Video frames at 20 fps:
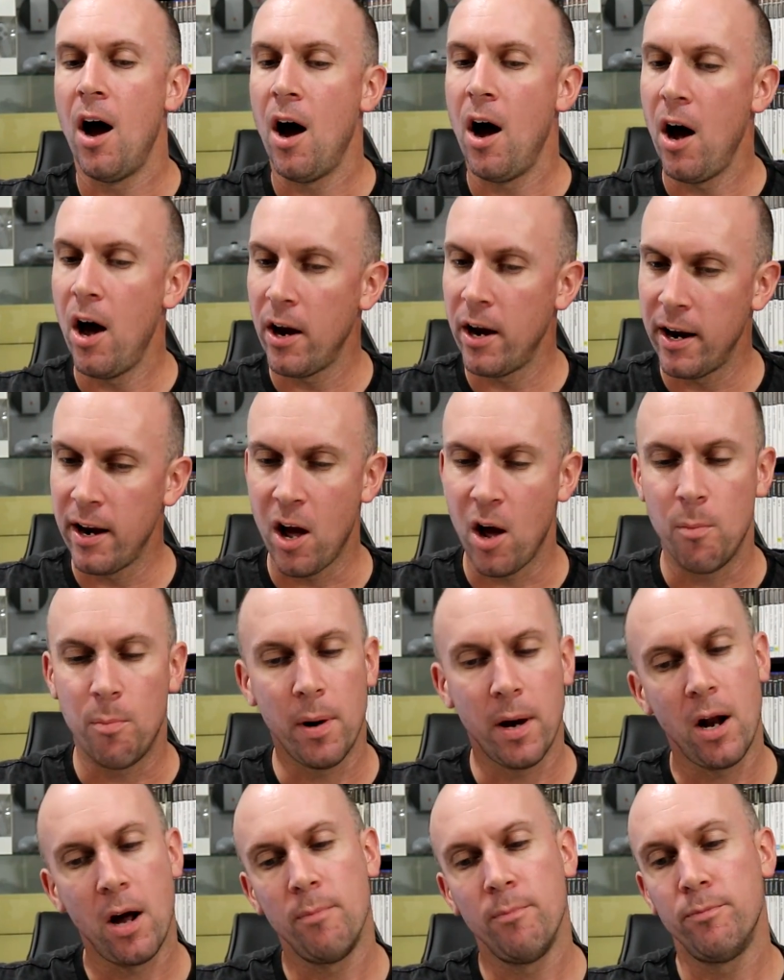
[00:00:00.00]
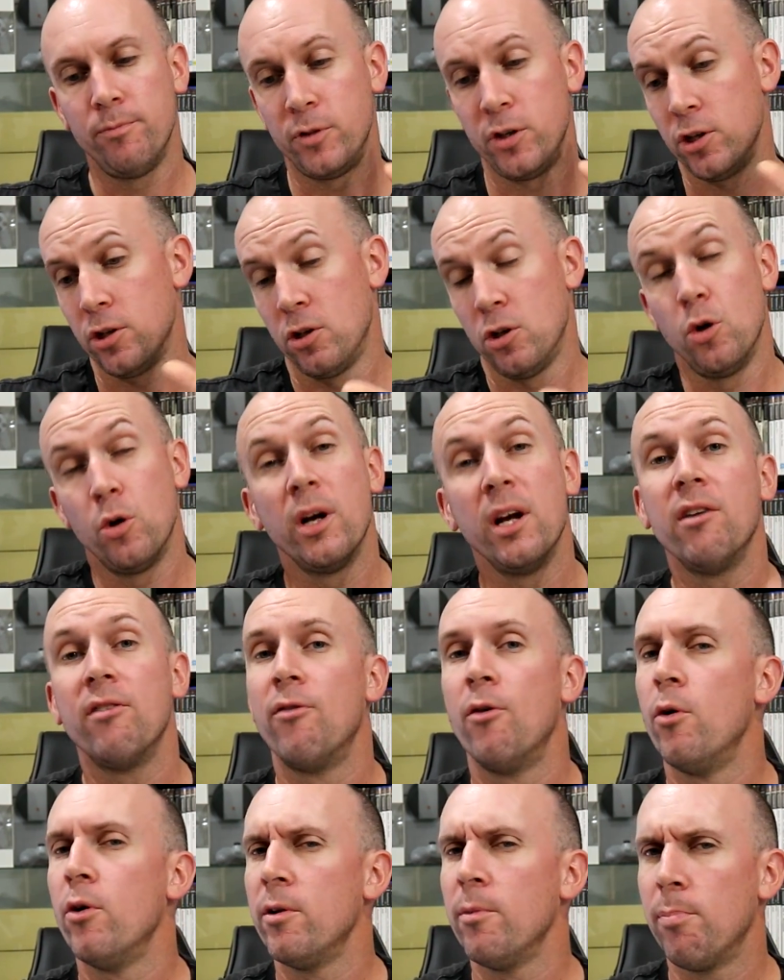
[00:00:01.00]
I don't know, but I'm just looking
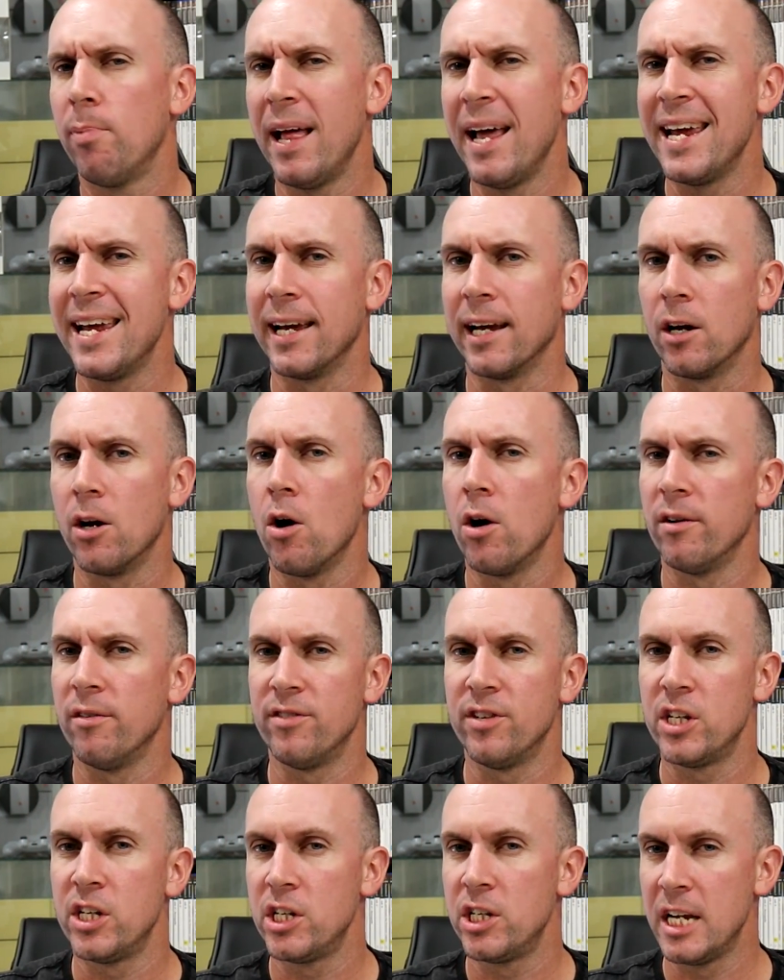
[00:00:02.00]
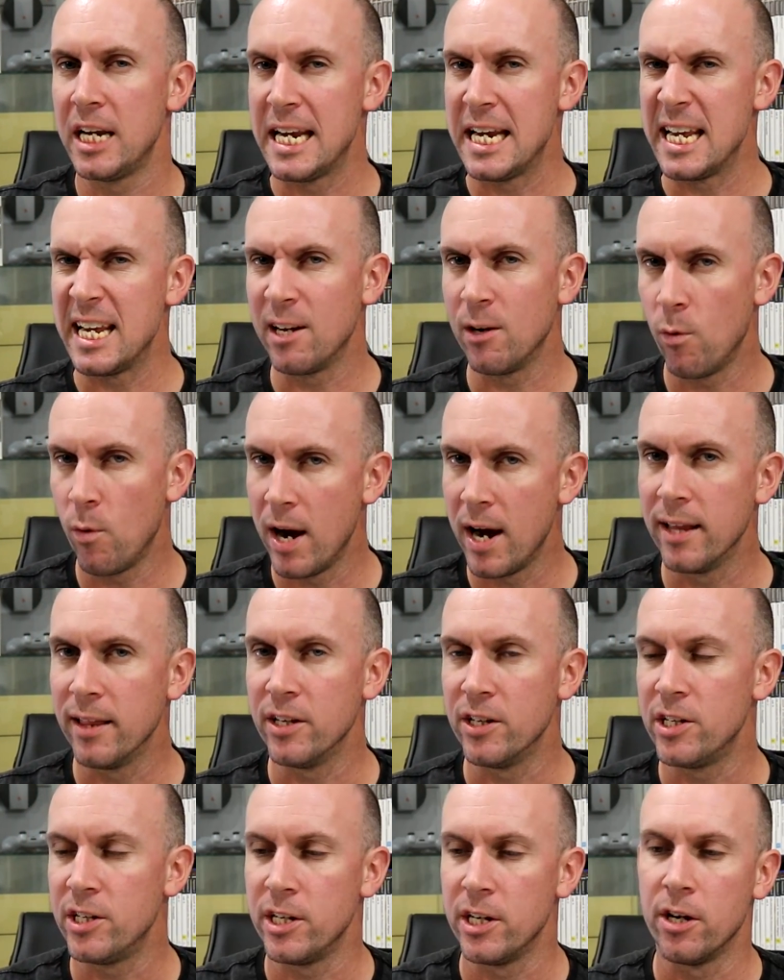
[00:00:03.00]
forward to playing and kind of seeing where
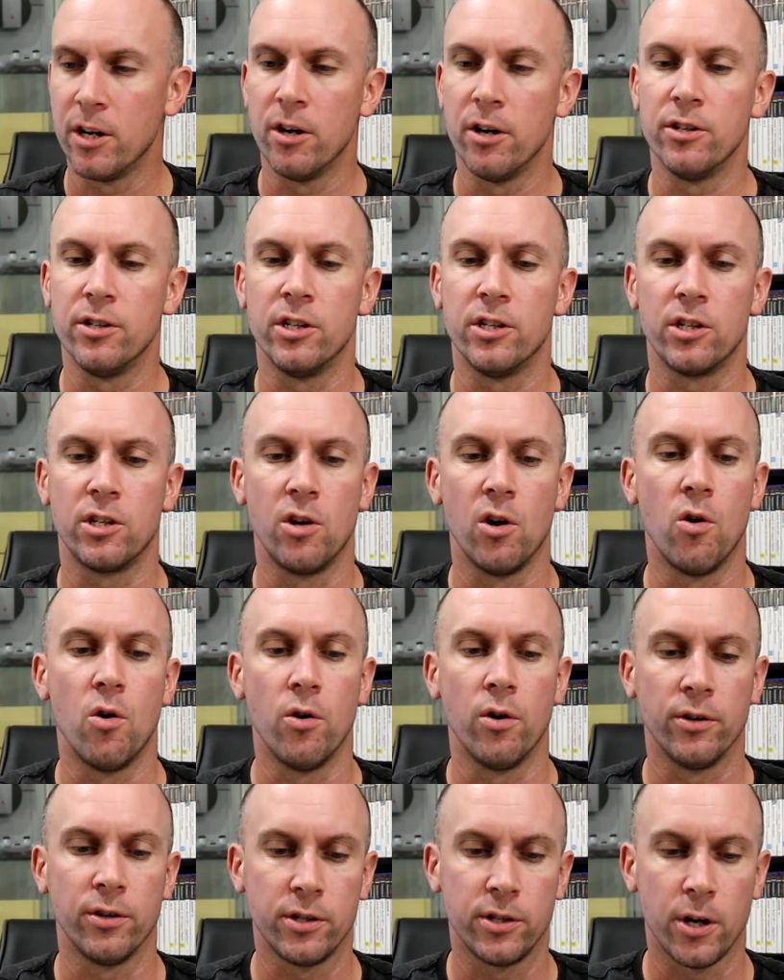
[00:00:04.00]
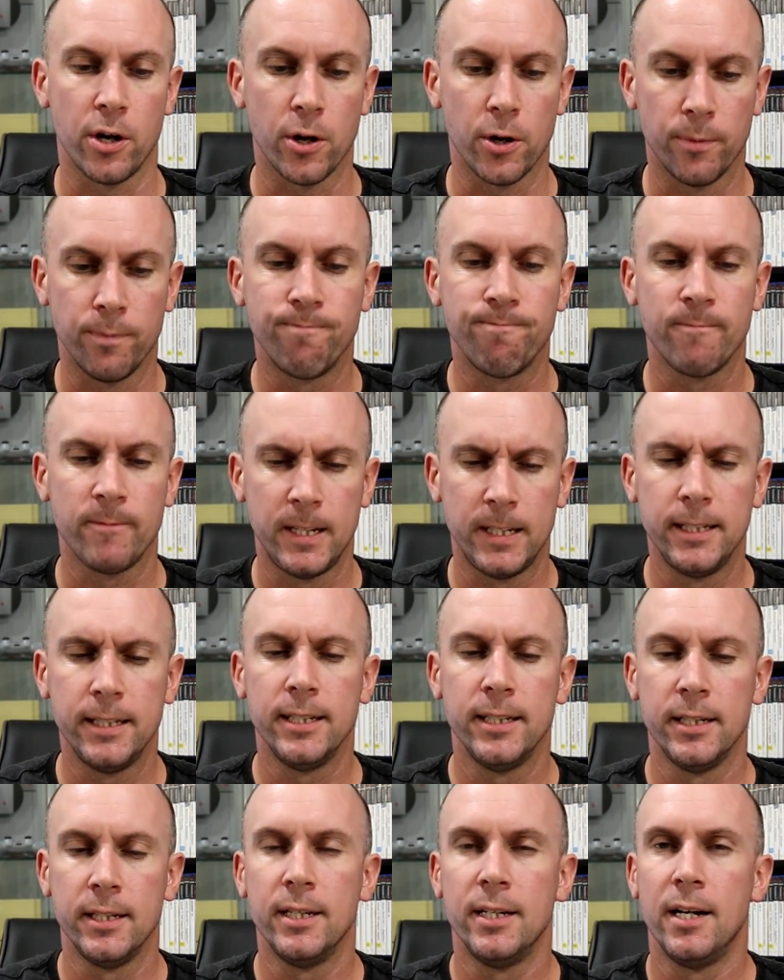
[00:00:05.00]
the series has gone. So
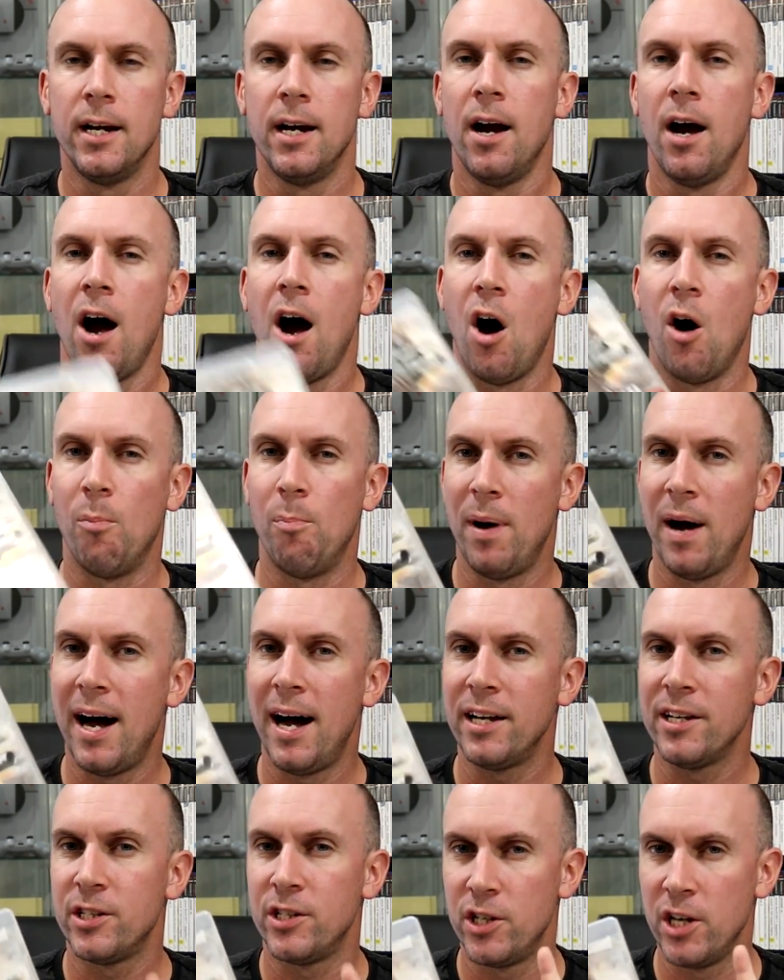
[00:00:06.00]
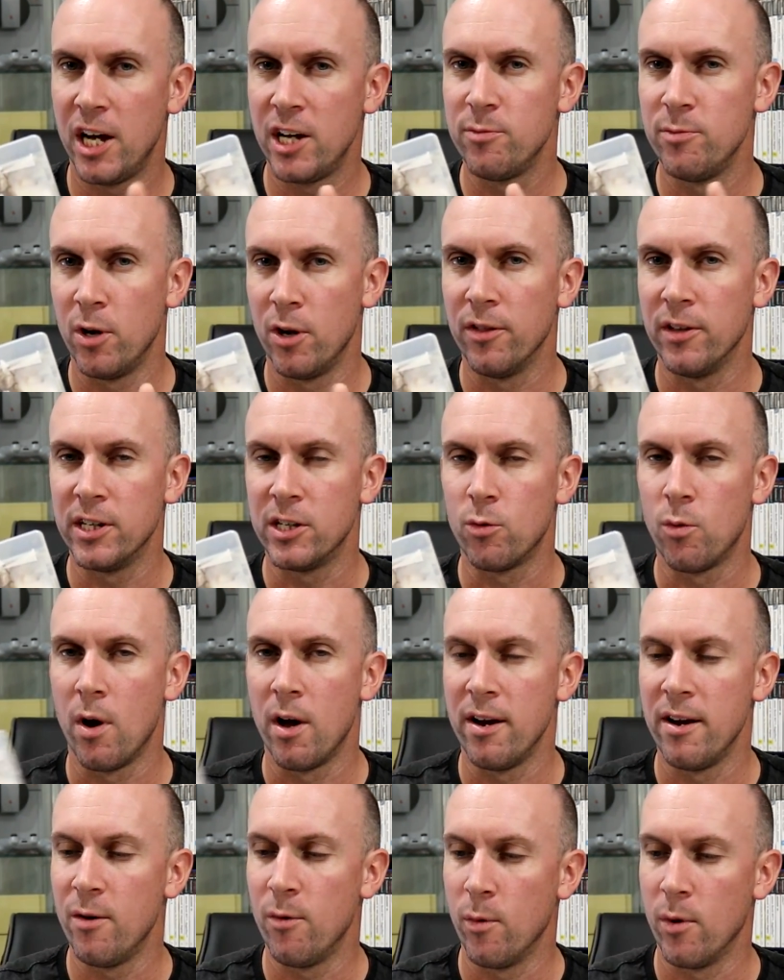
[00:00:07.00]
I'll pass judgment on this
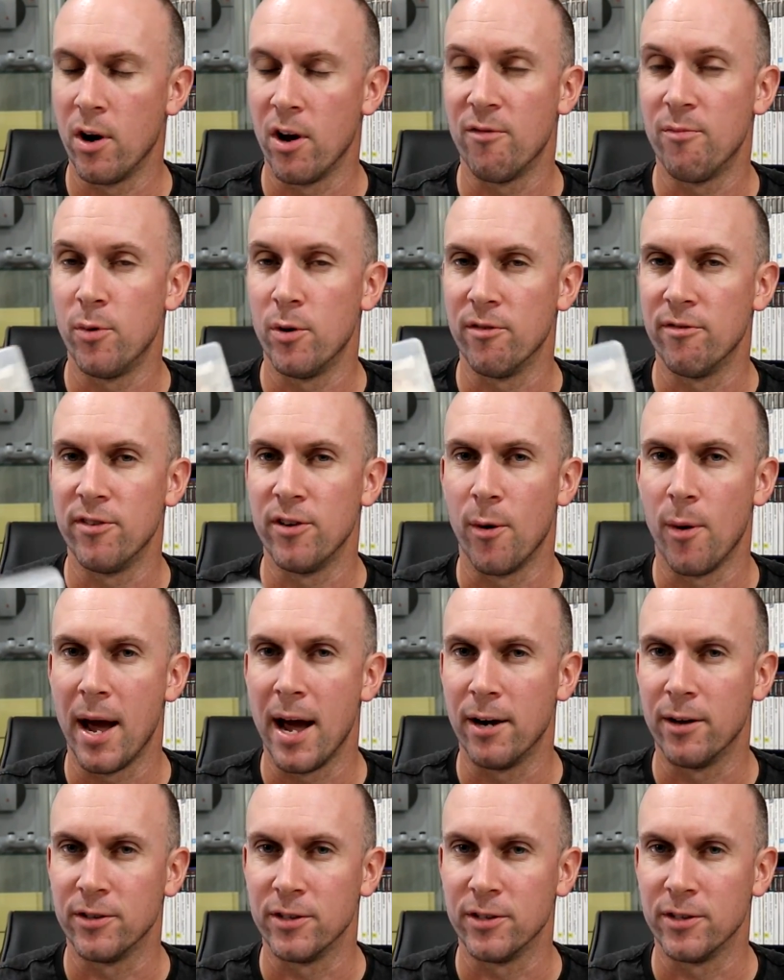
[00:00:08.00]
one when I've put a few hours